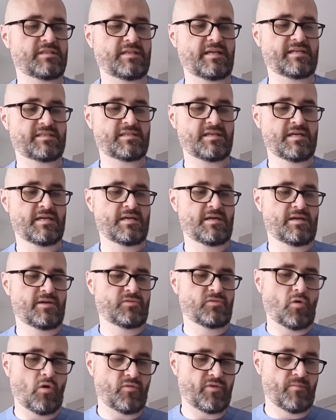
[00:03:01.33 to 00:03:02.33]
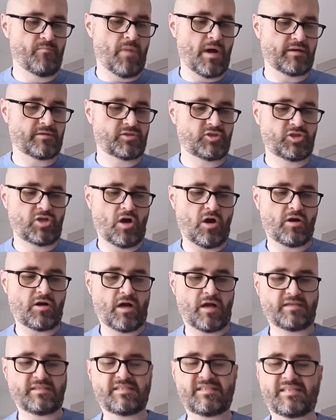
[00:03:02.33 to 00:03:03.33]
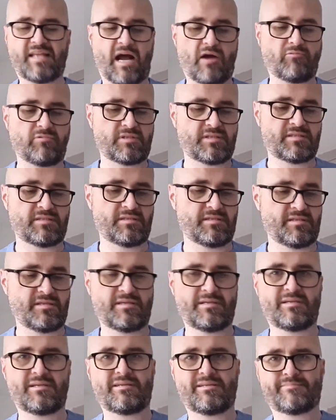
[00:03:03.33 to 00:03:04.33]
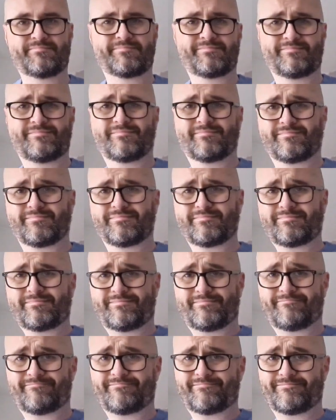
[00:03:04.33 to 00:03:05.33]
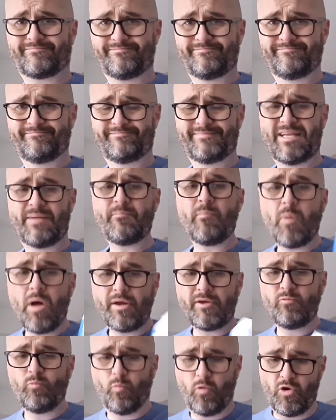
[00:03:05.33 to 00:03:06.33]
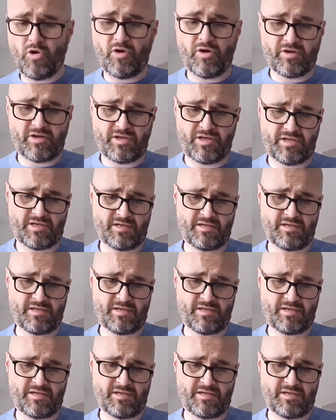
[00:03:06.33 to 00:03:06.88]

this. Northern Monk Choc Ice Stout. It might work.